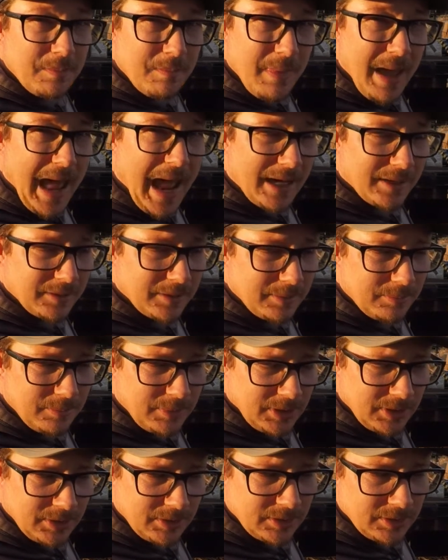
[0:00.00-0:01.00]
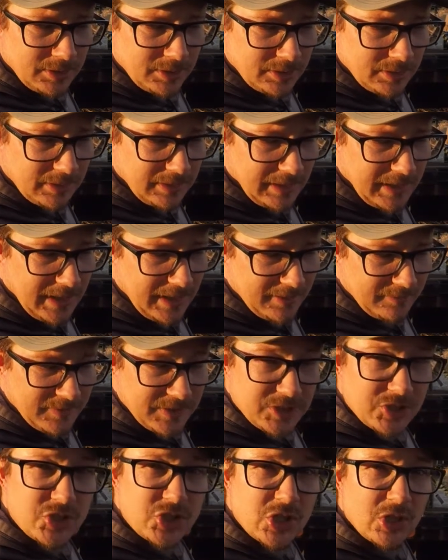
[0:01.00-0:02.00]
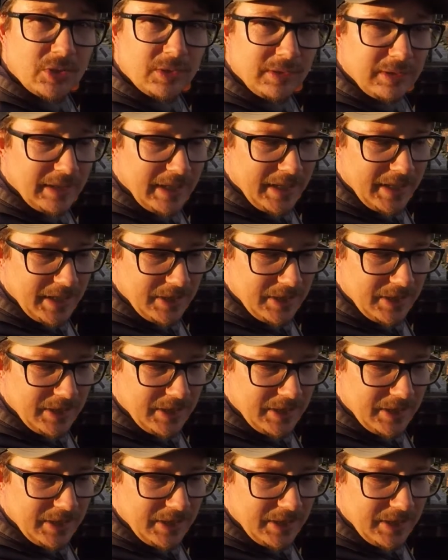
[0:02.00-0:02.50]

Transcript: magnum lead, if it's chilled lead.